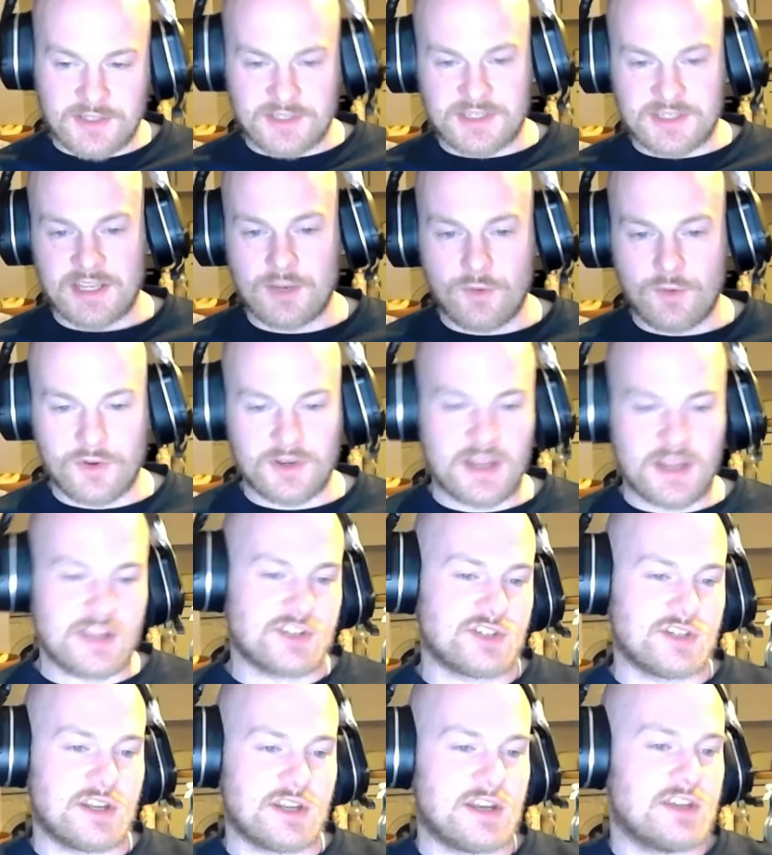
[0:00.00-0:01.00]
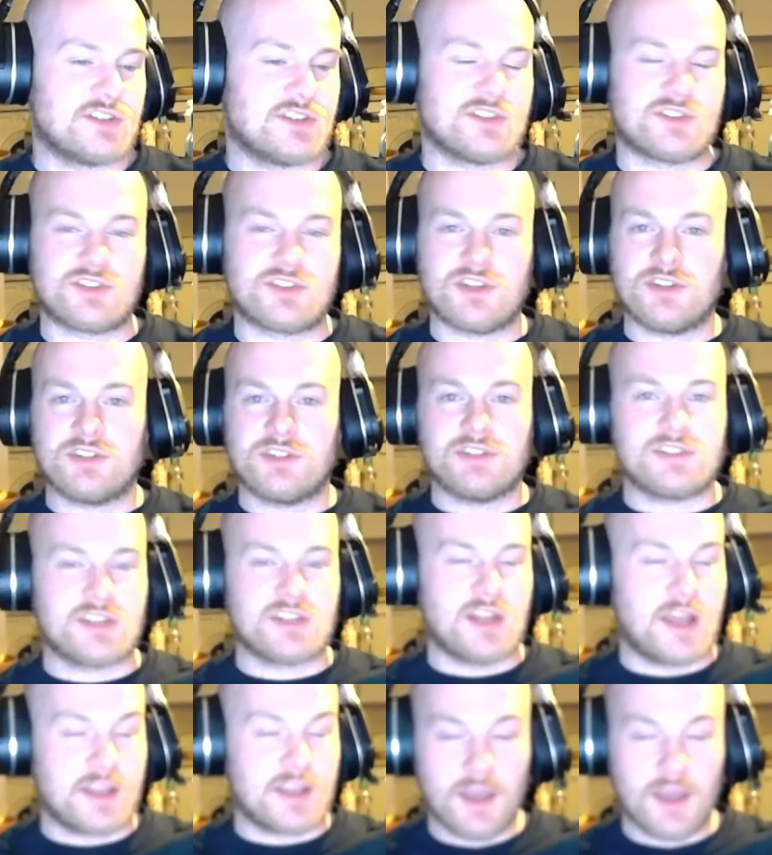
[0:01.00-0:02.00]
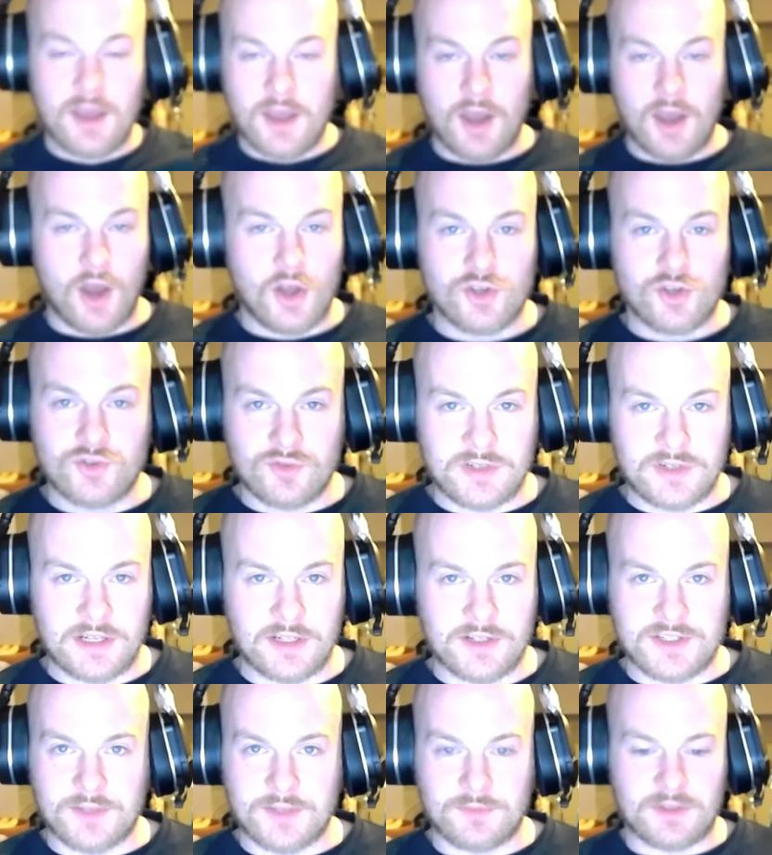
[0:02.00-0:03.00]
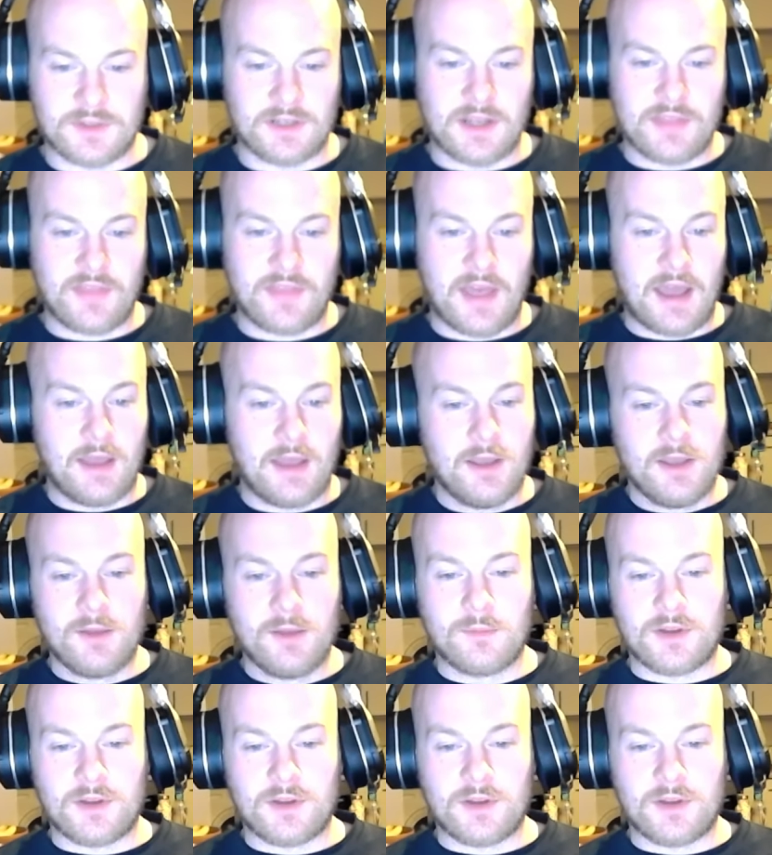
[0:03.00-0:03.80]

a tier 1 nation and it just turned into like 100-0 or something like that.